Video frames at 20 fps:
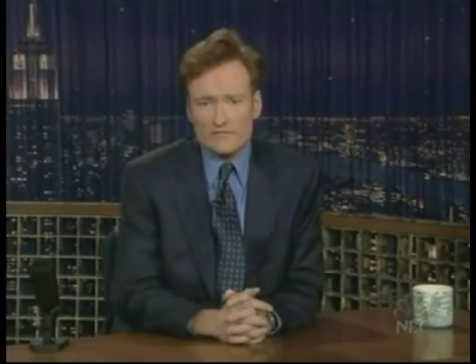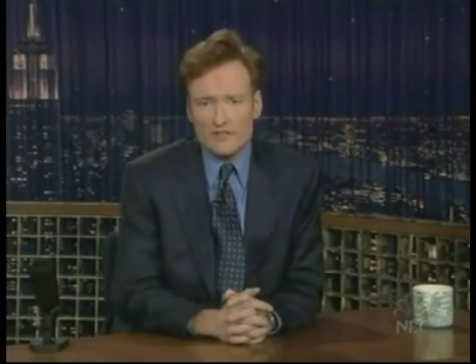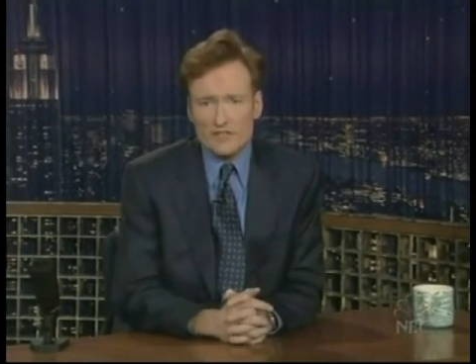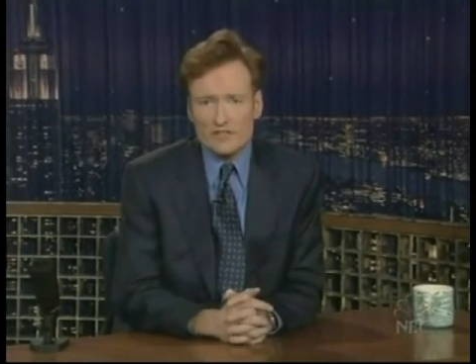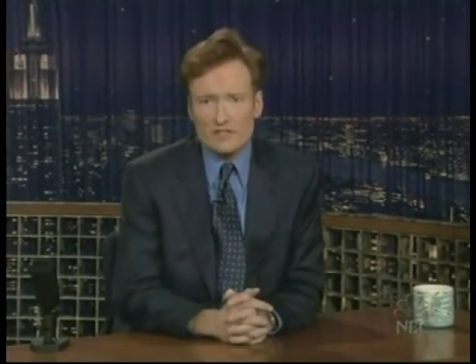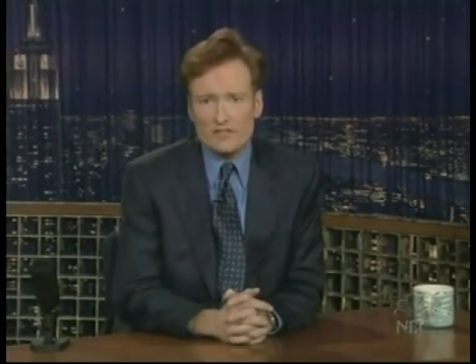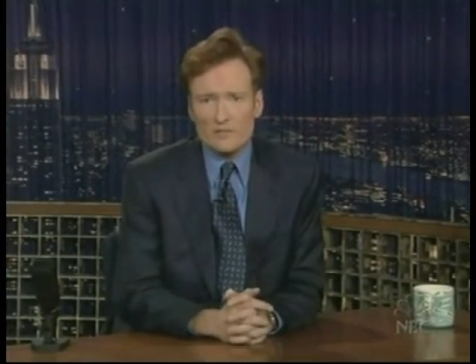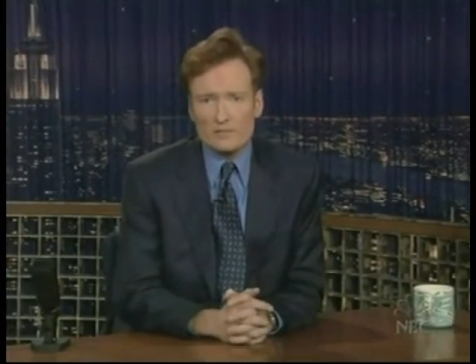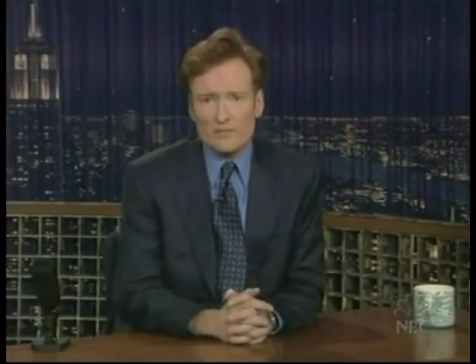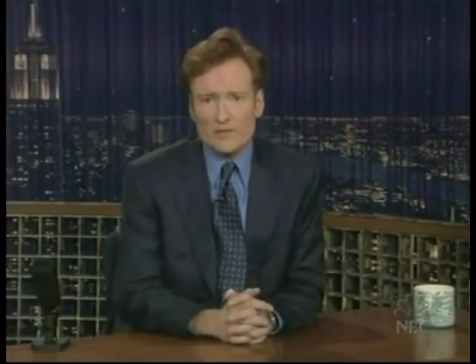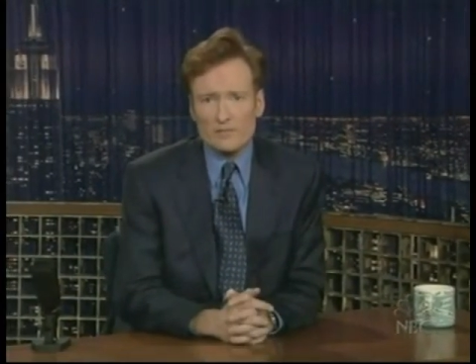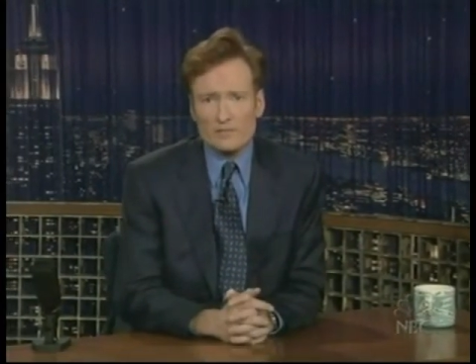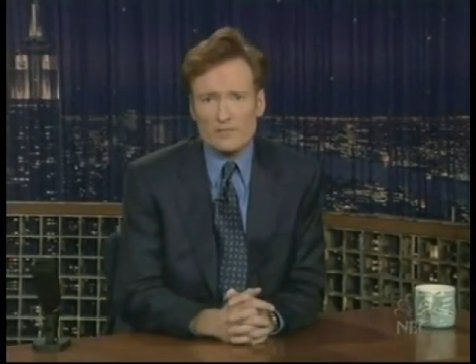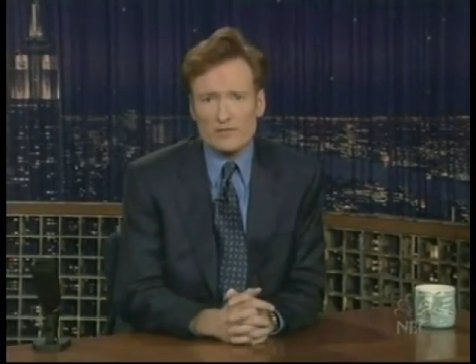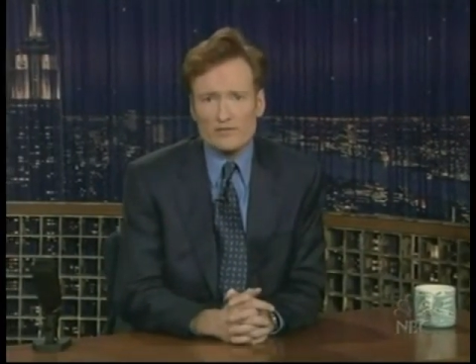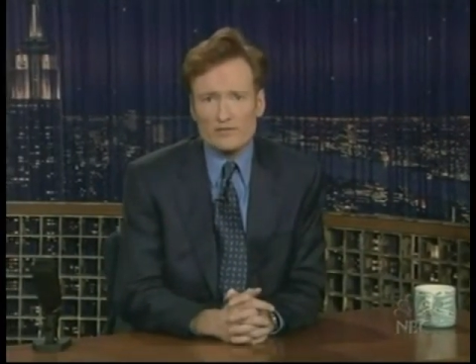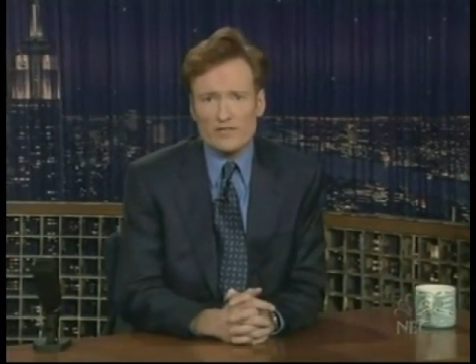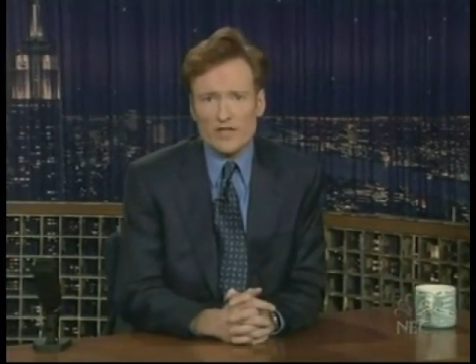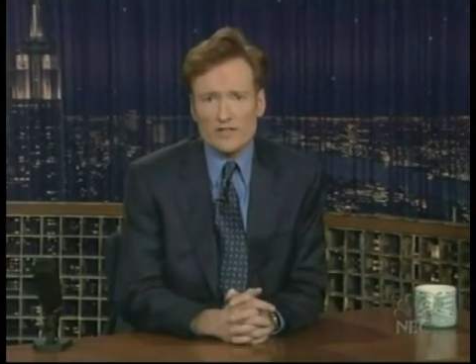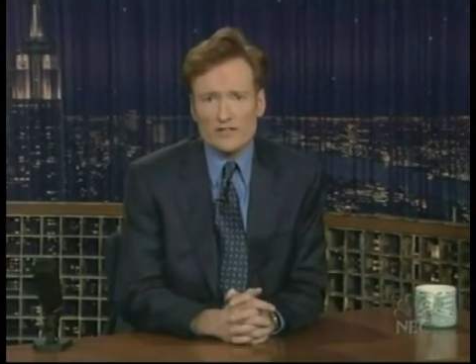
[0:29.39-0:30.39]
that the people
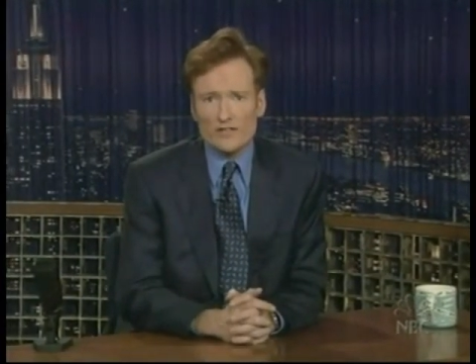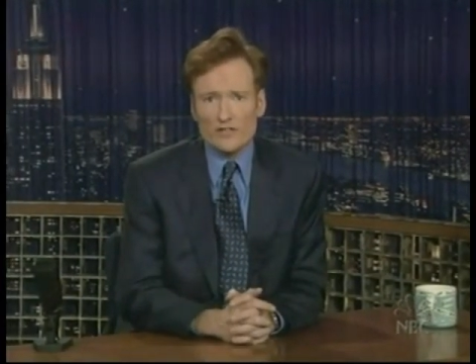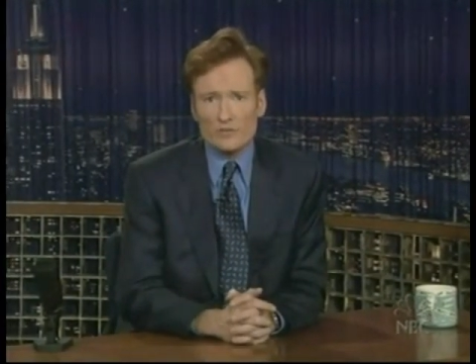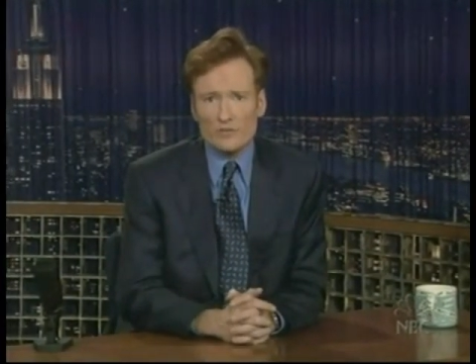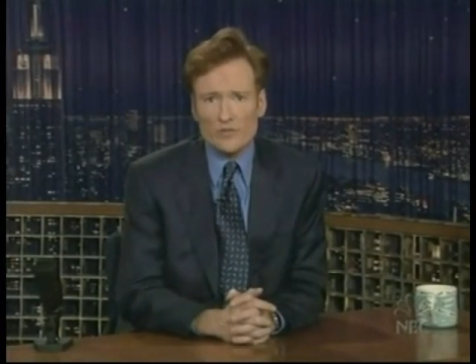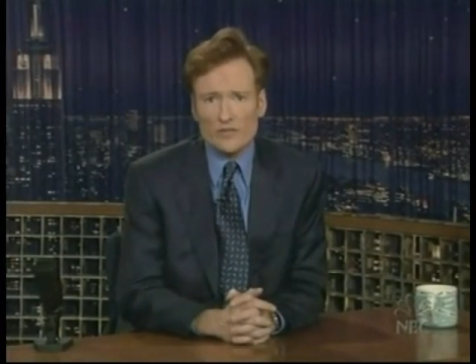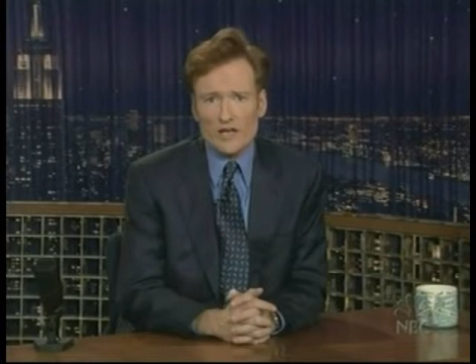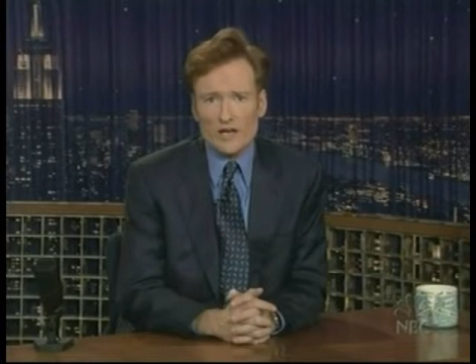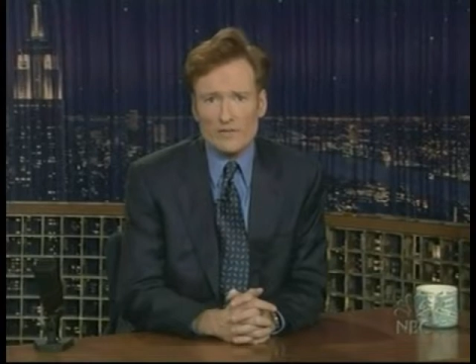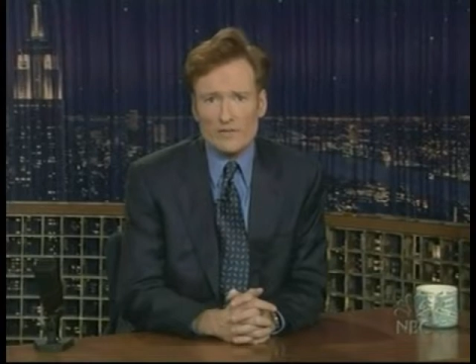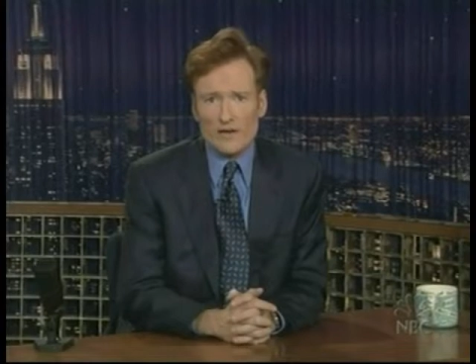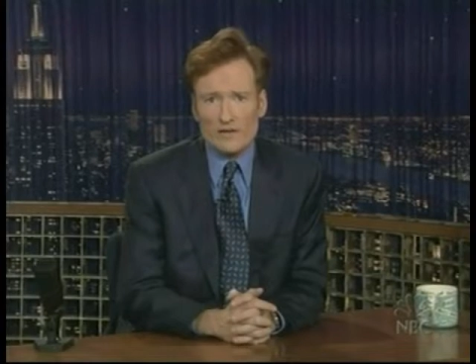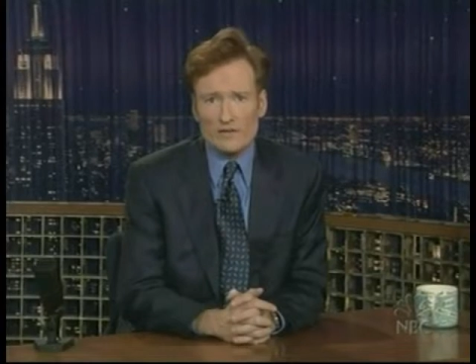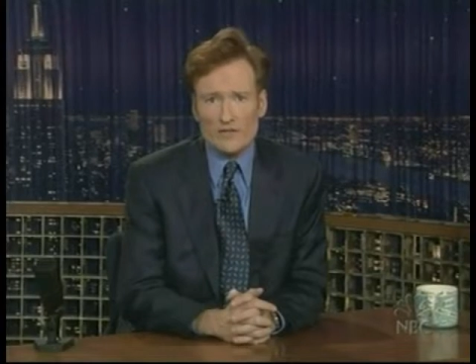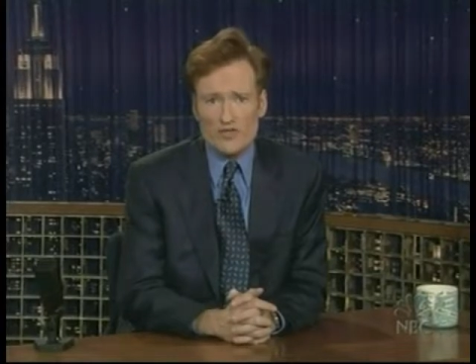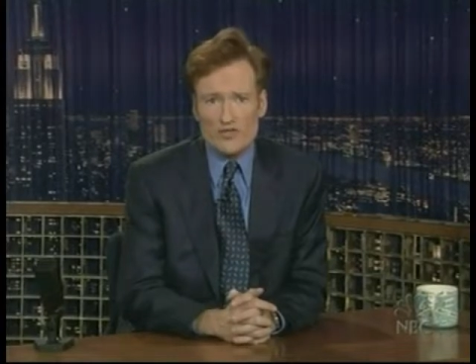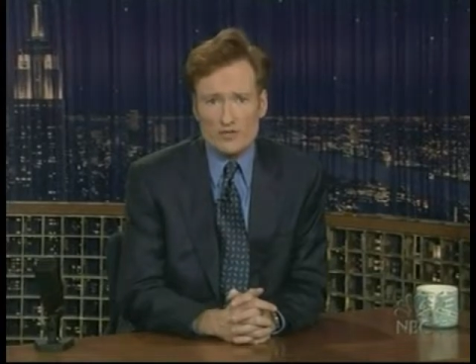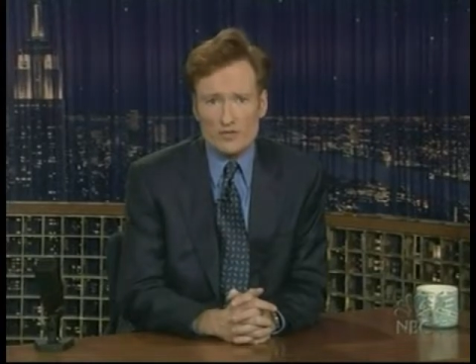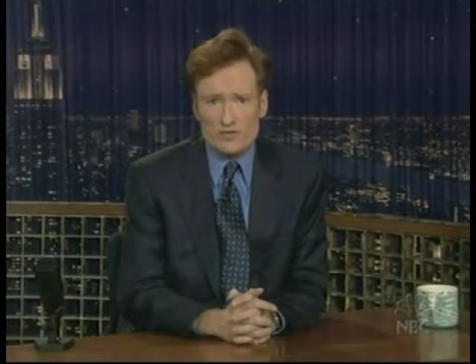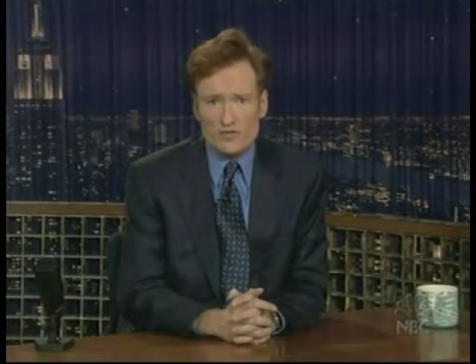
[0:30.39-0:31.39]
of London would come out and
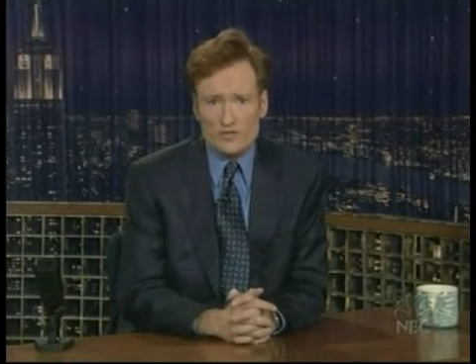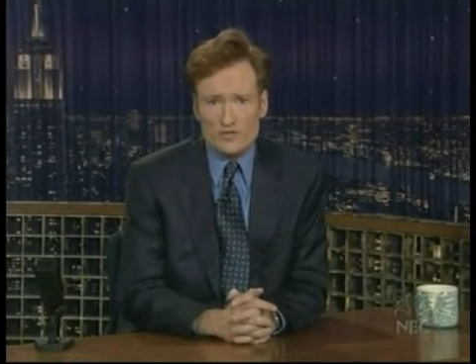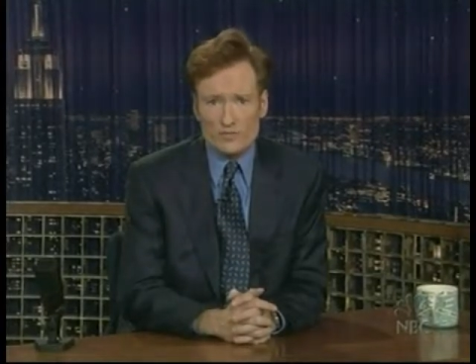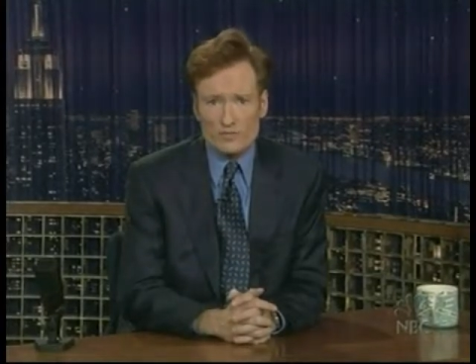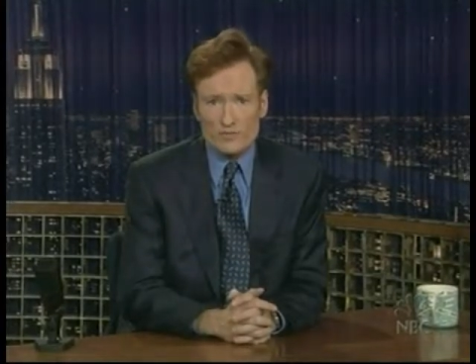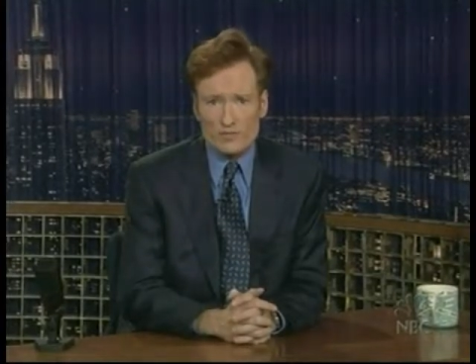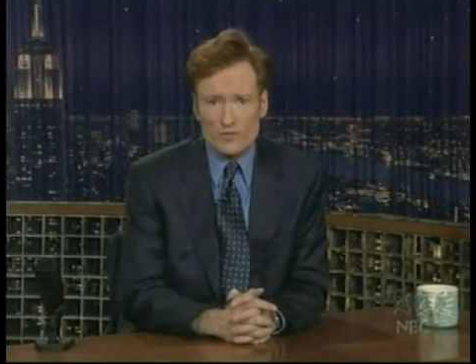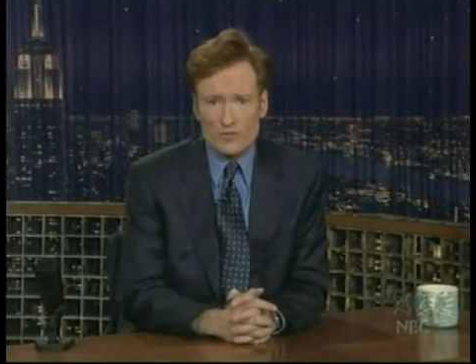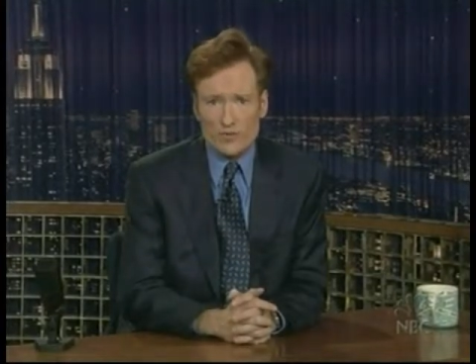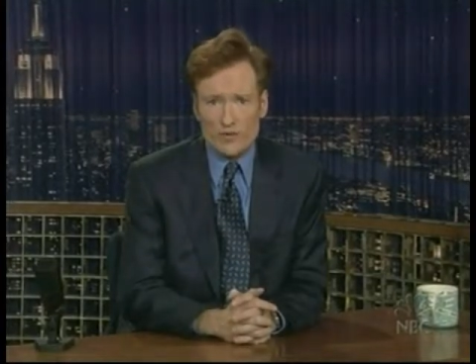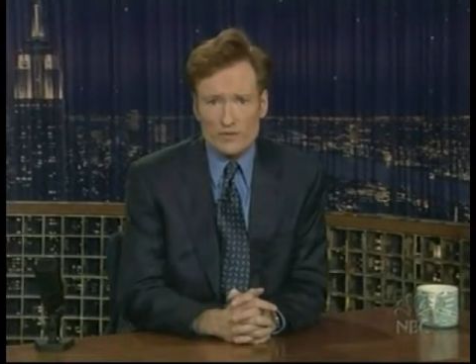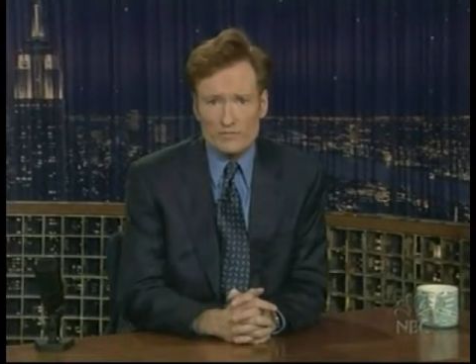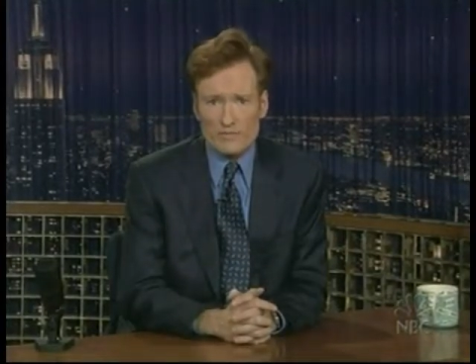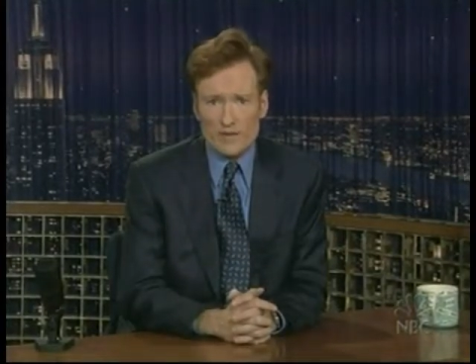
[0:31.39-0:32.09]
show their support,